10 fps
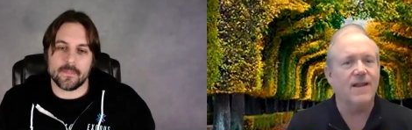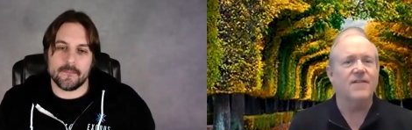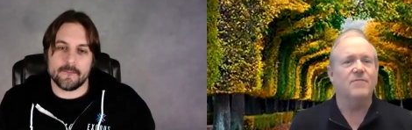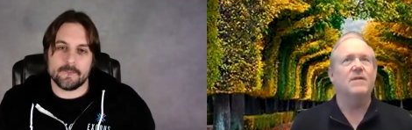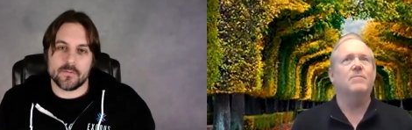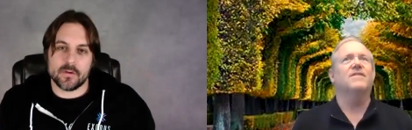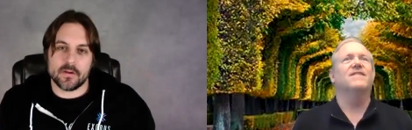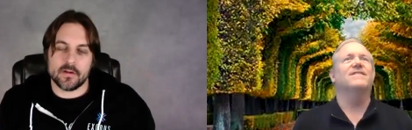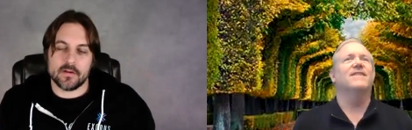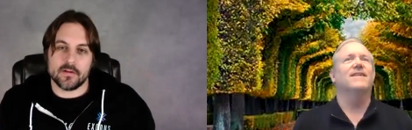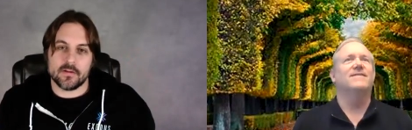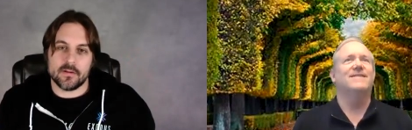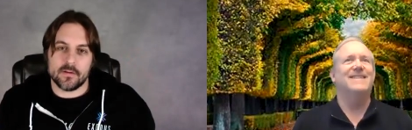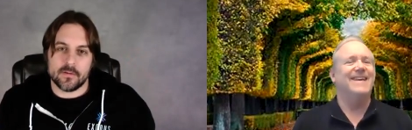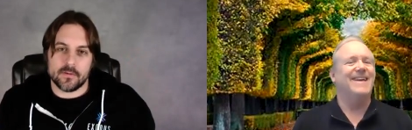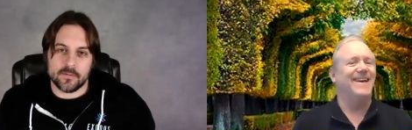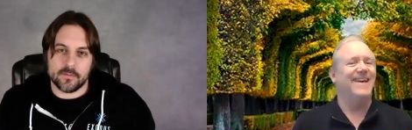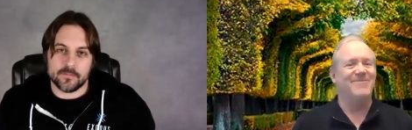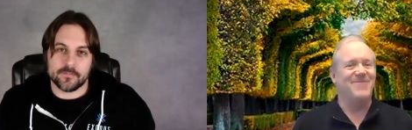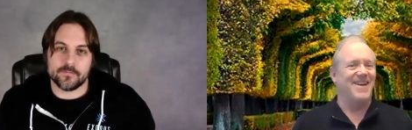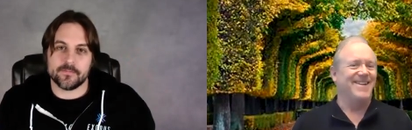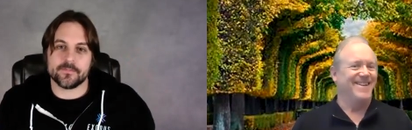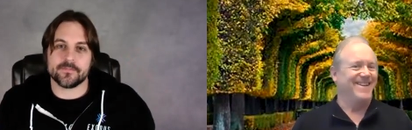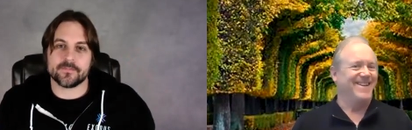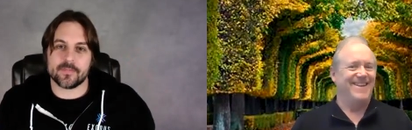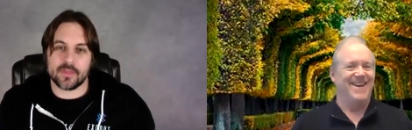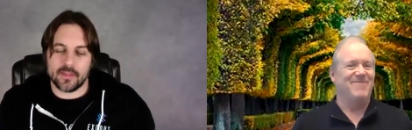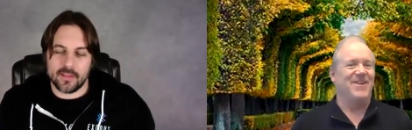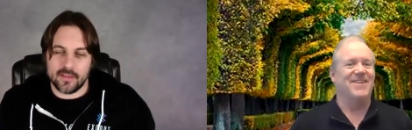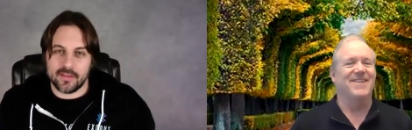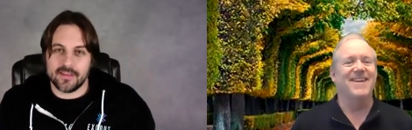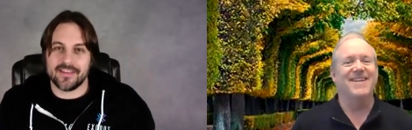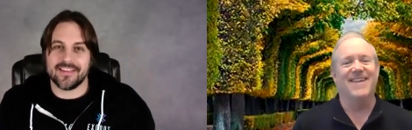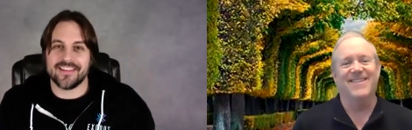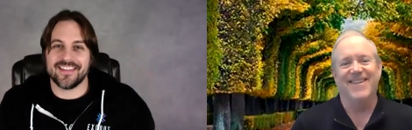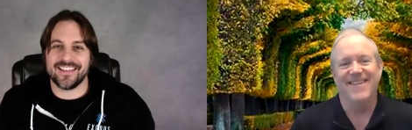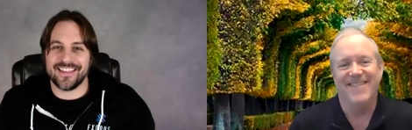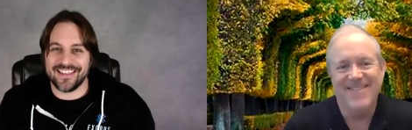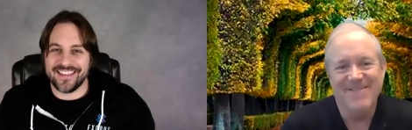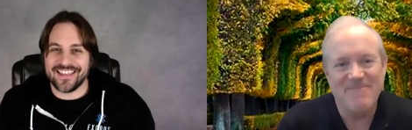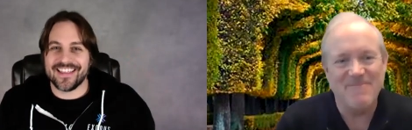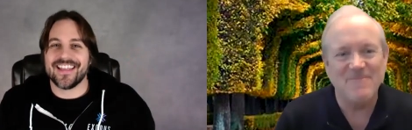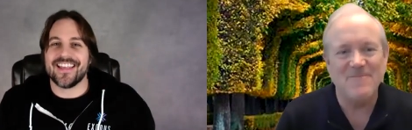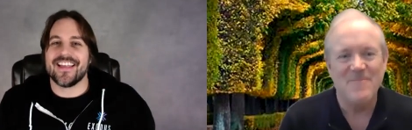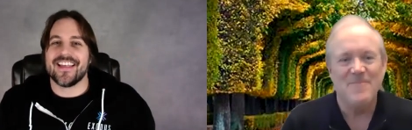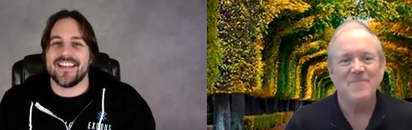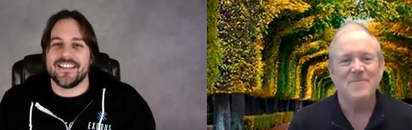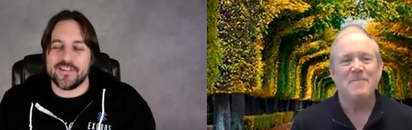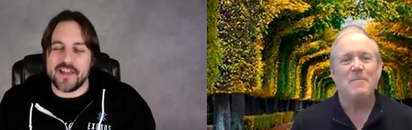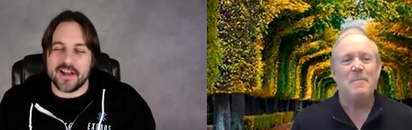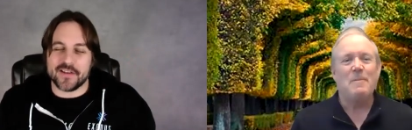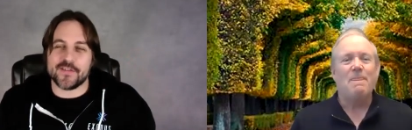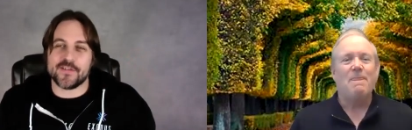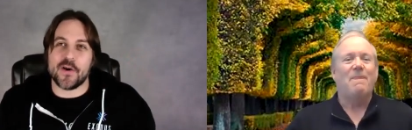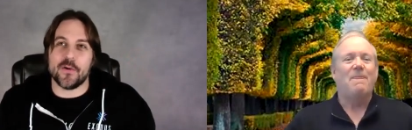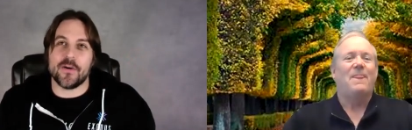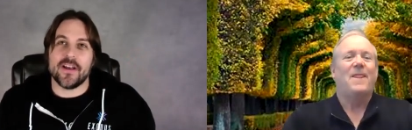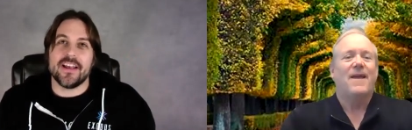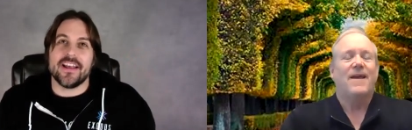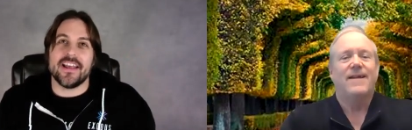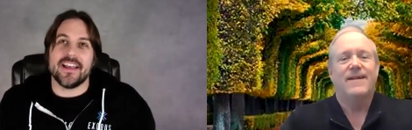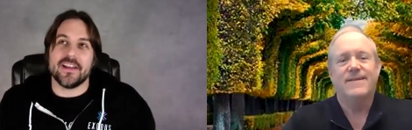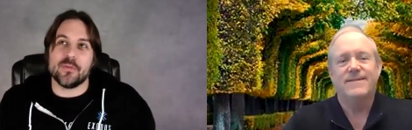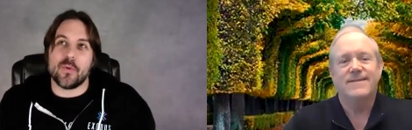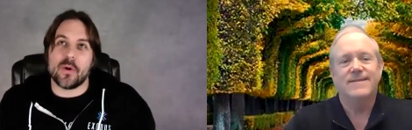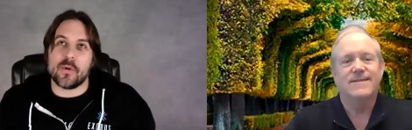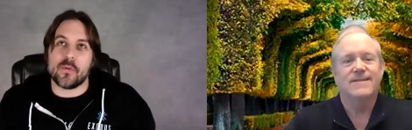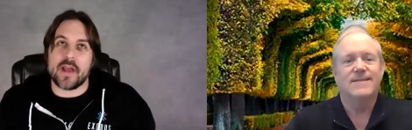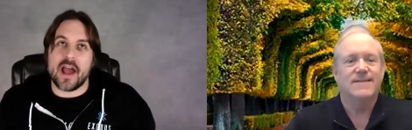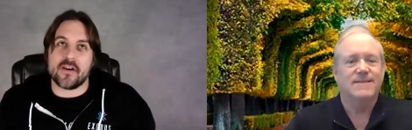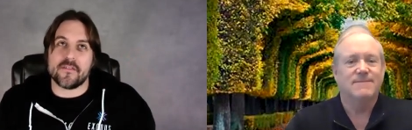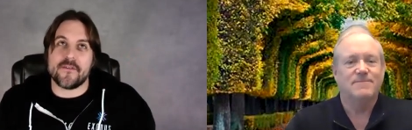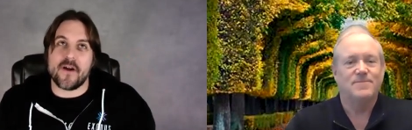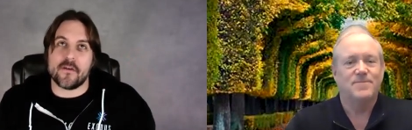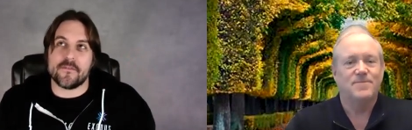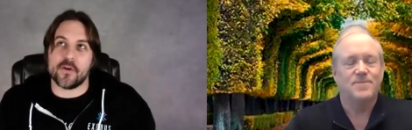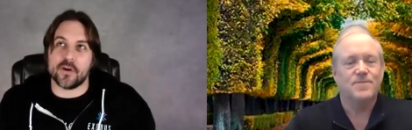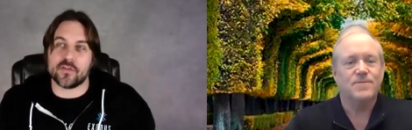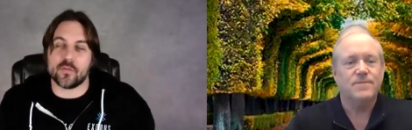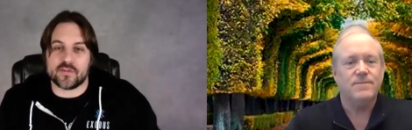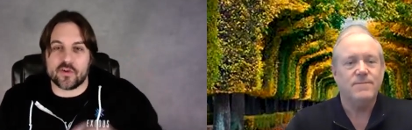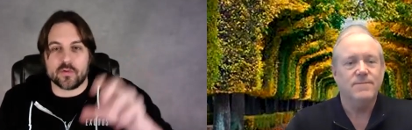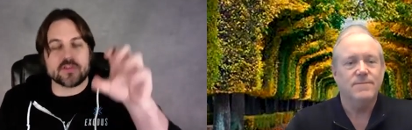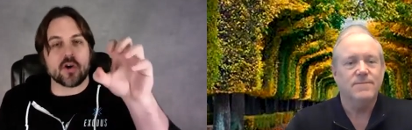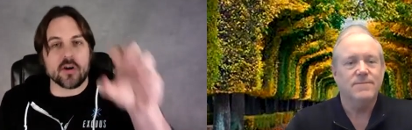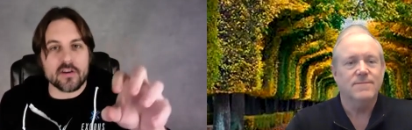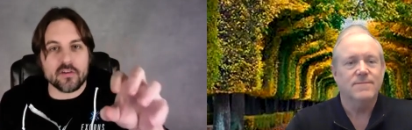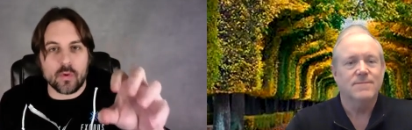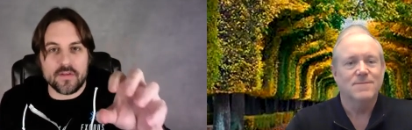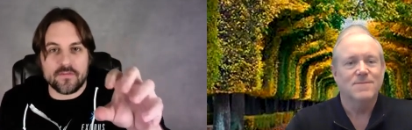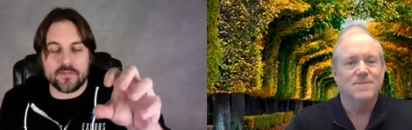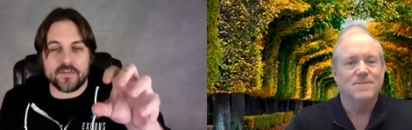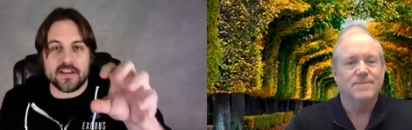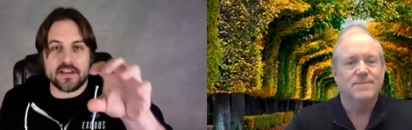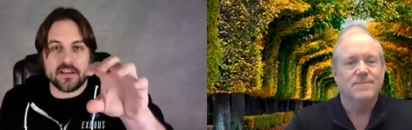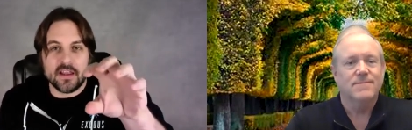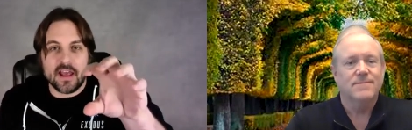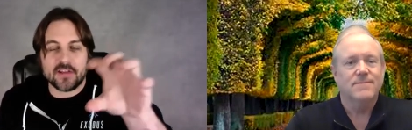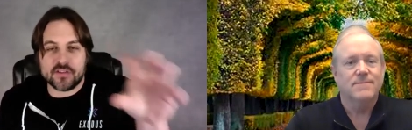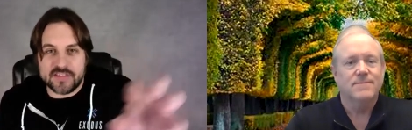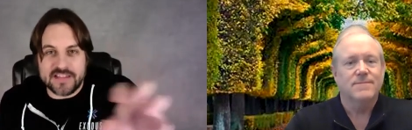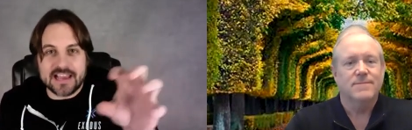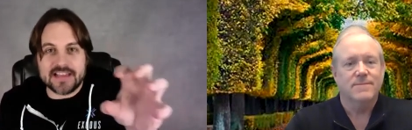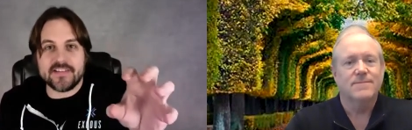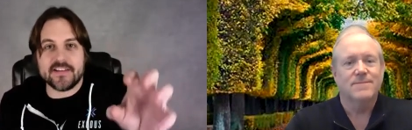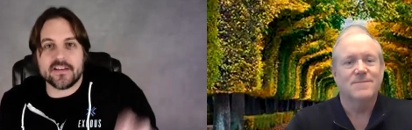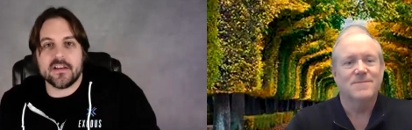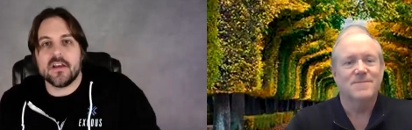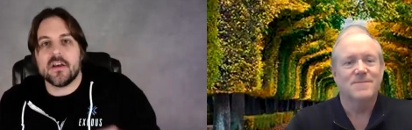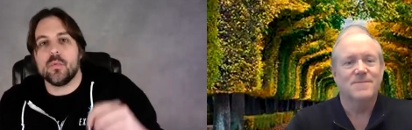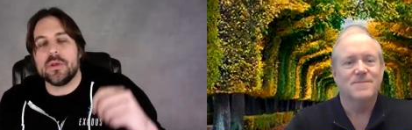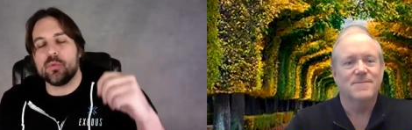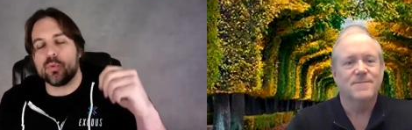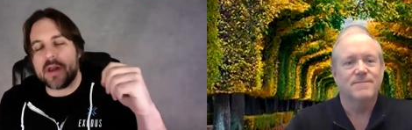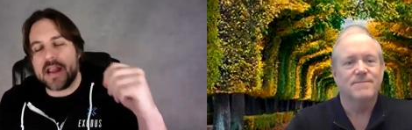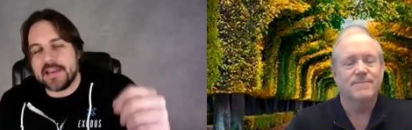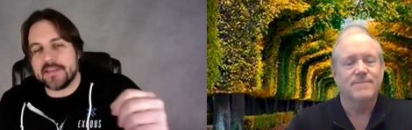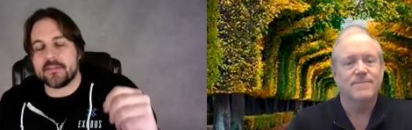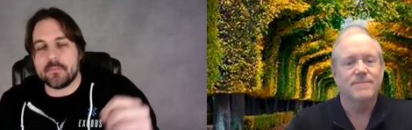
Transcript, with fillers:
Speaker 1: a lot of people that said, "Nah, I'm not, I'm not going to take that chance"? Yes. So
Speaker 2: in when, when we had our, our first, so we start we started in 2015 as just the idea. We raised